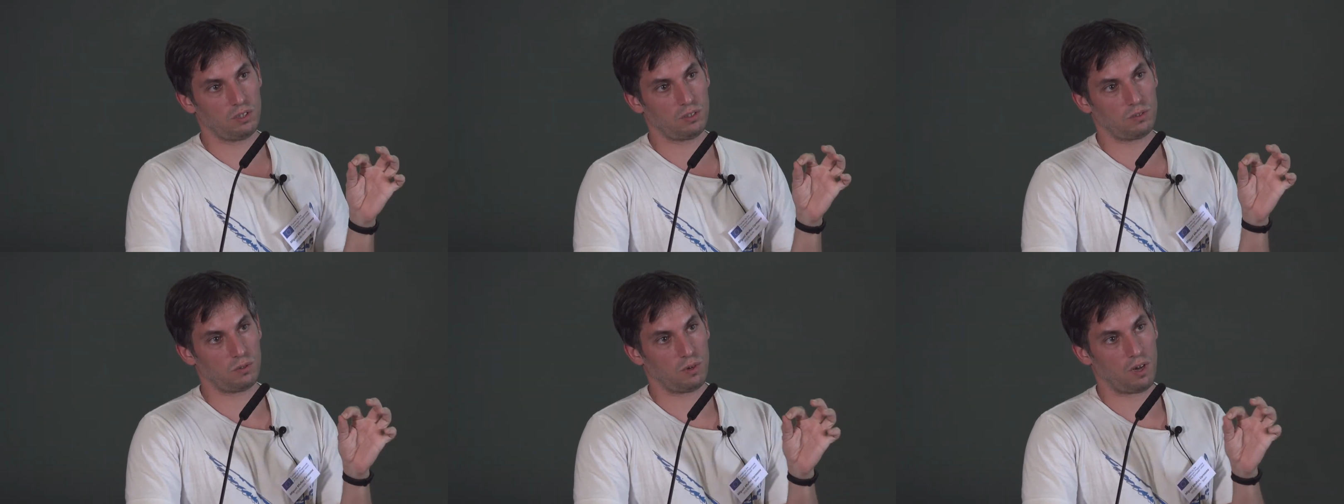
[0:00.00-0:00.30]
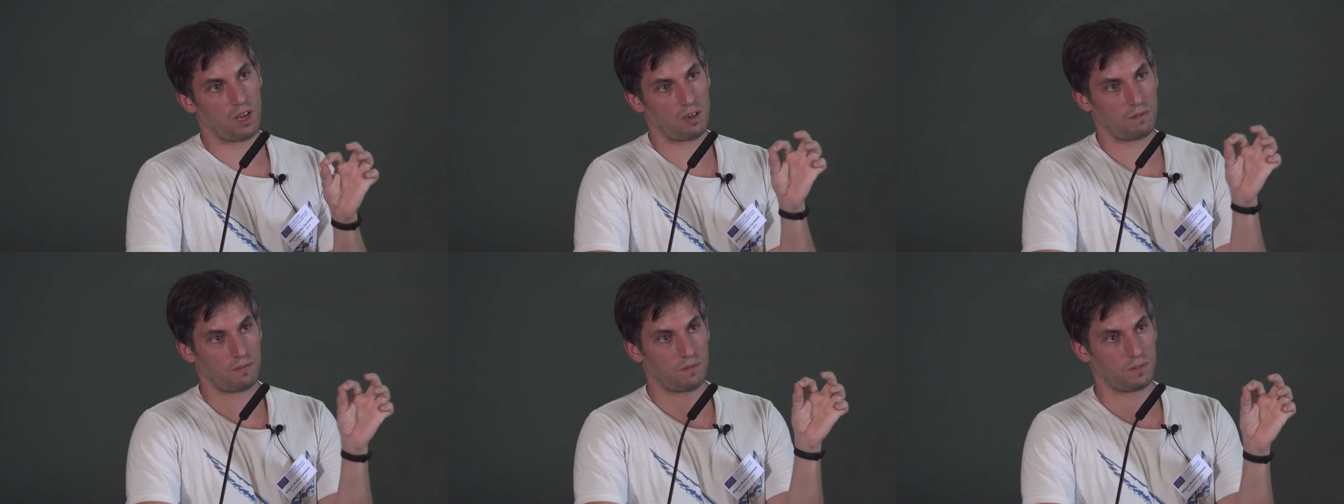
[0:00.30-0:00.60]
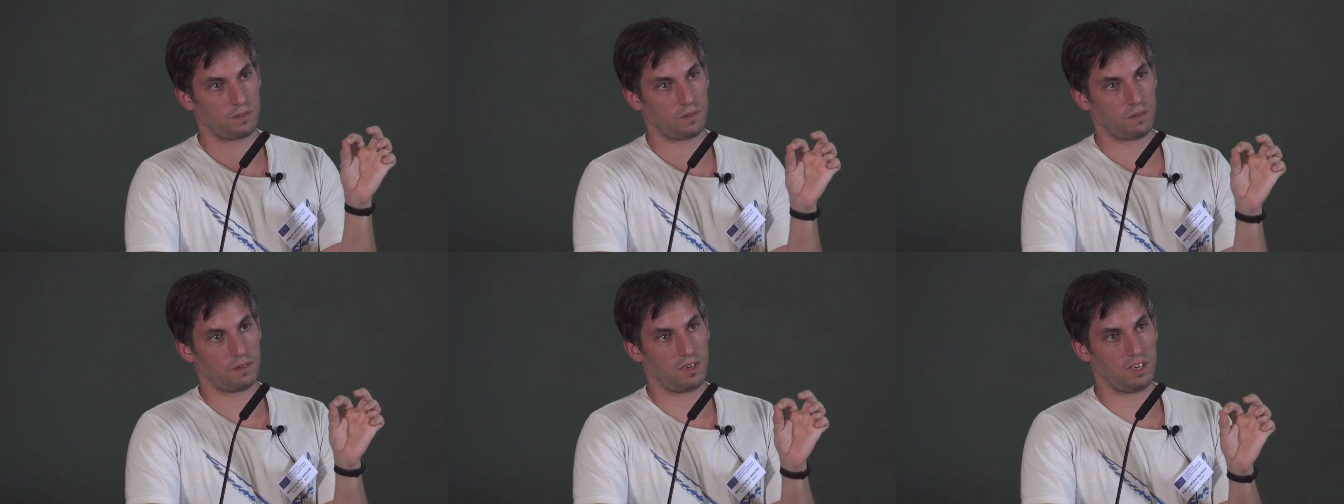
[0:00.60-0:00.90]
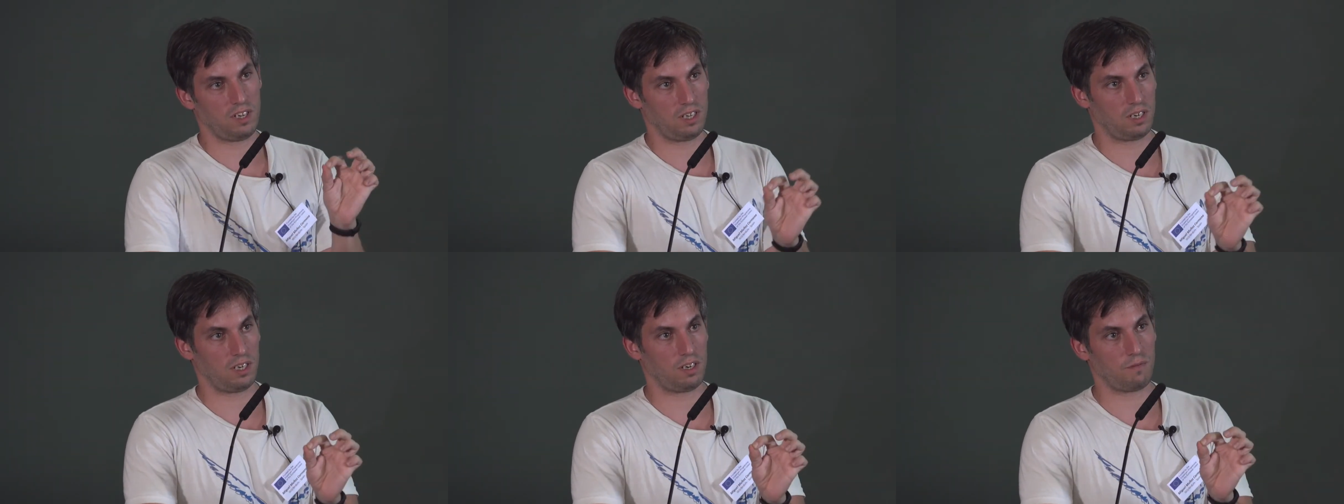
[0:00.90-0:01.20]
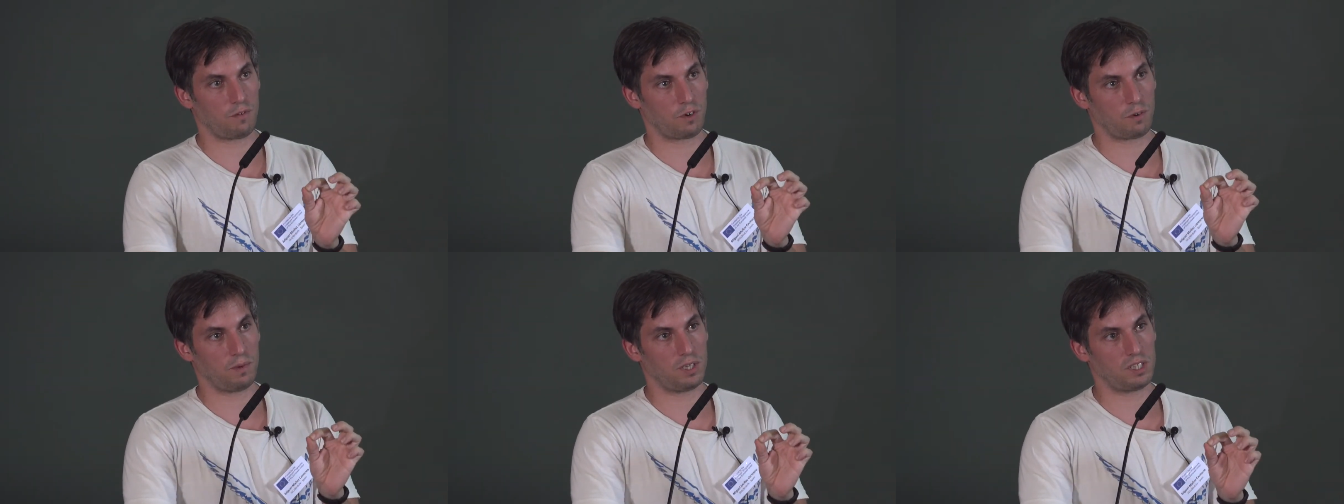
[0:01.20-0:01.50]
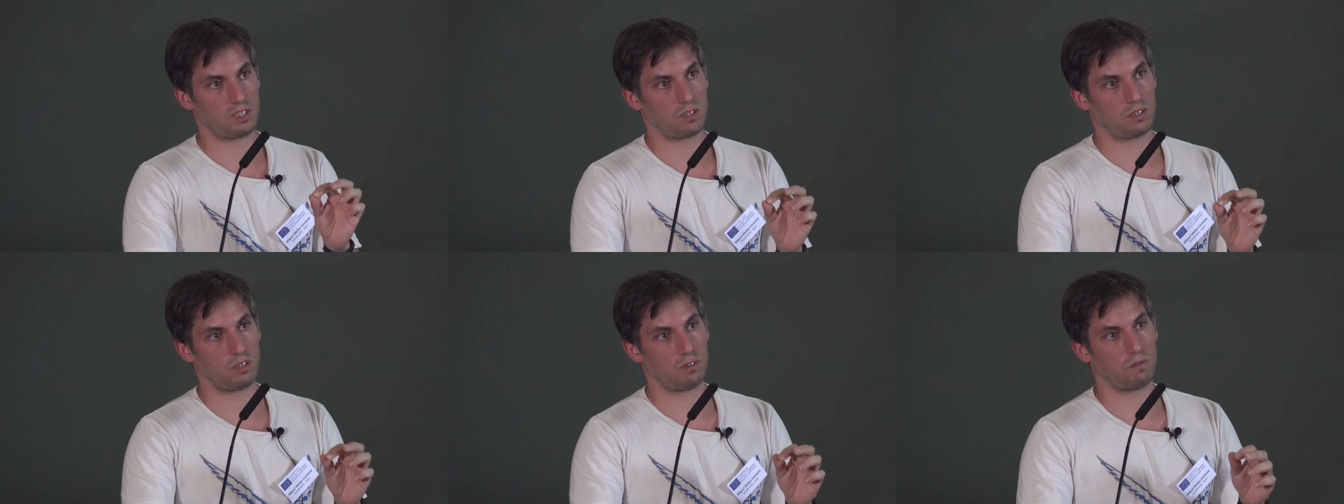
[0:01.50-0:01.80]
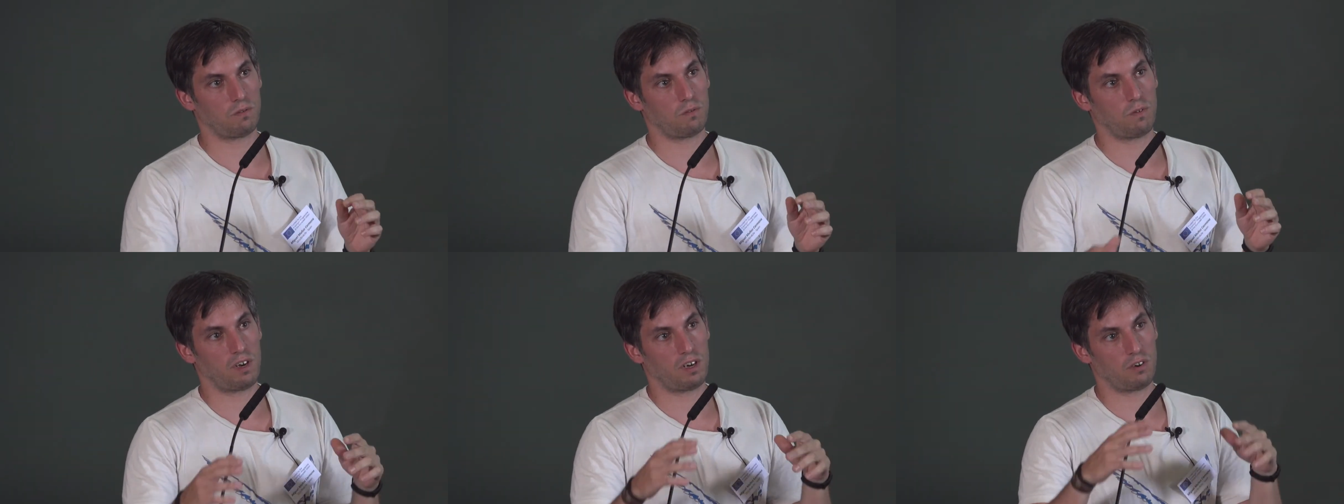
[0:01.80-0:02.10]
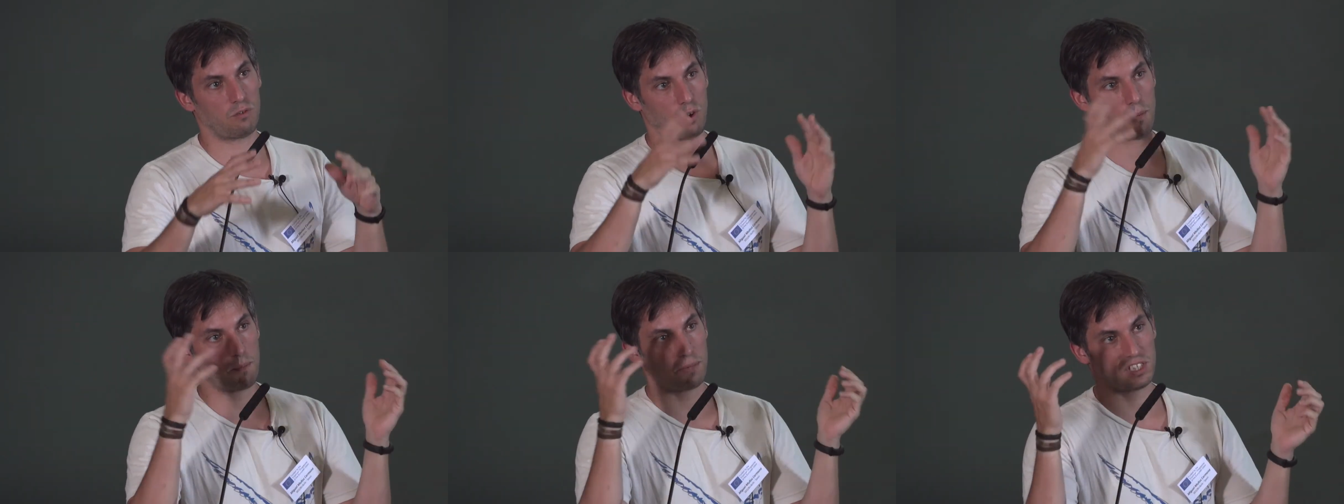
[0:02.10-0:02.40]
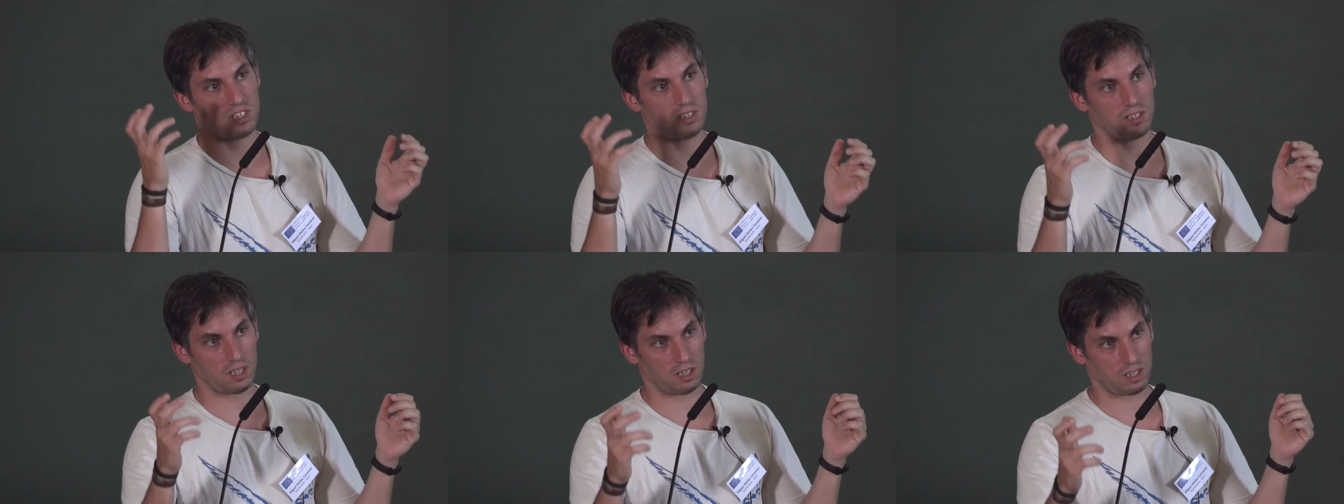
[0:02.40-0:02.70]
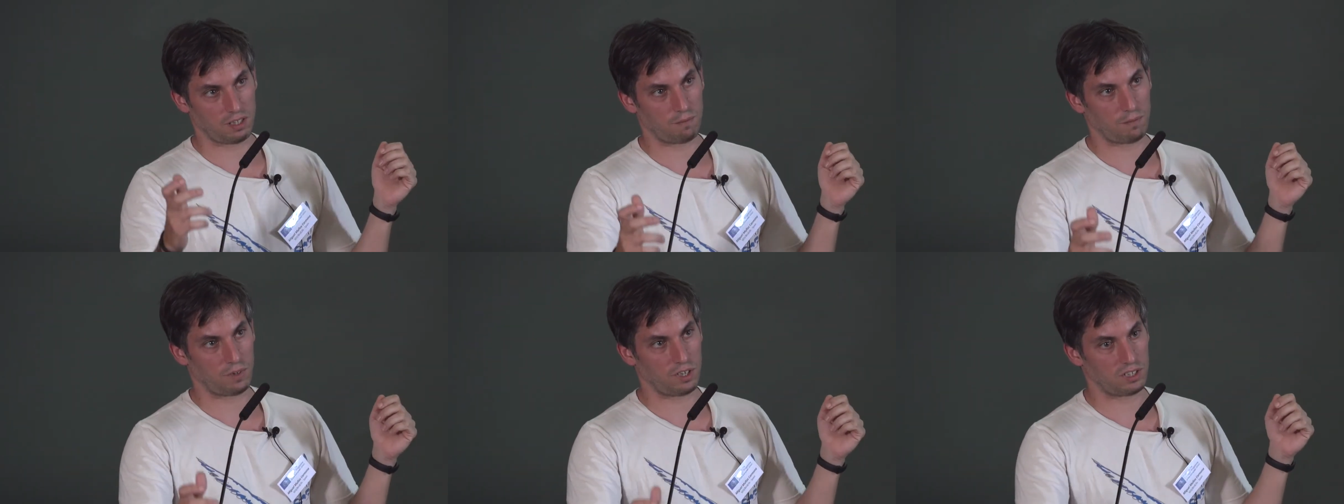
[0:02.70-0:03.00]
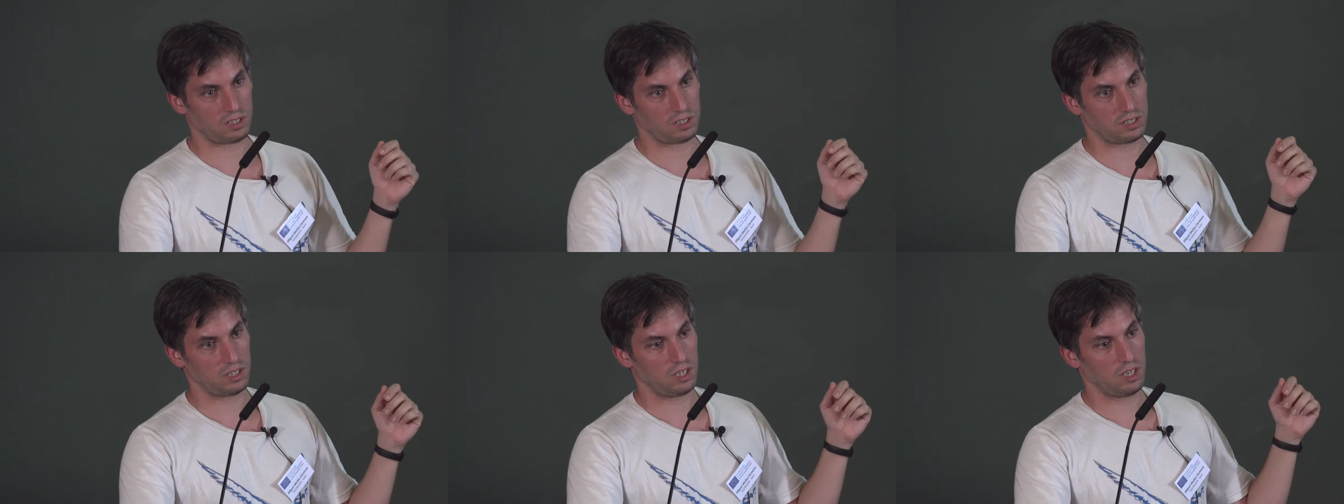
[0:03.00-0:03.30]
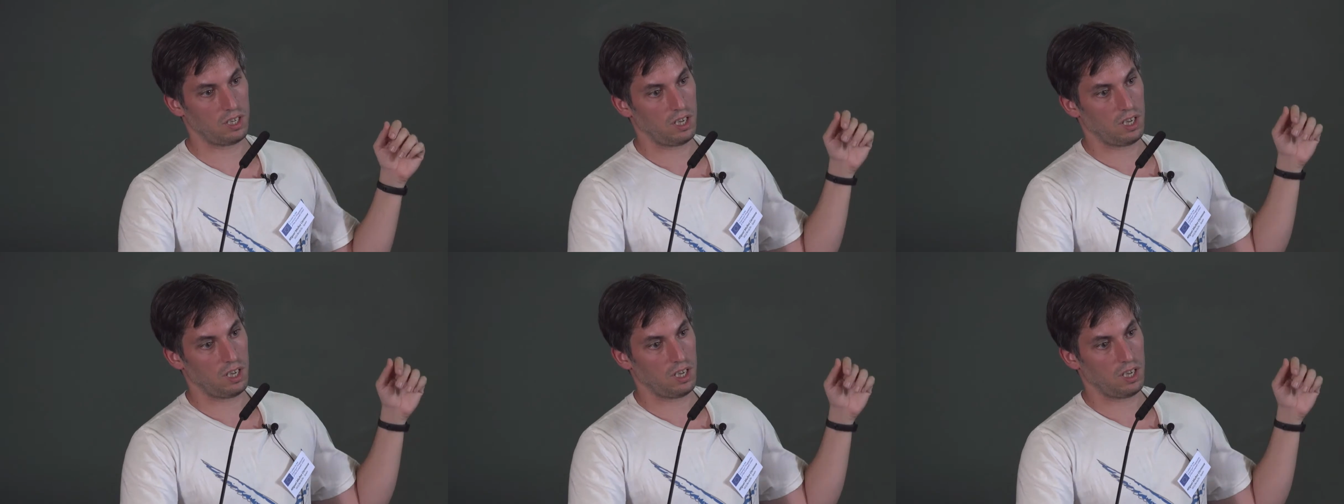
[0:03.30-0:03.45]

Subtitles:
to have little information of one representative bird.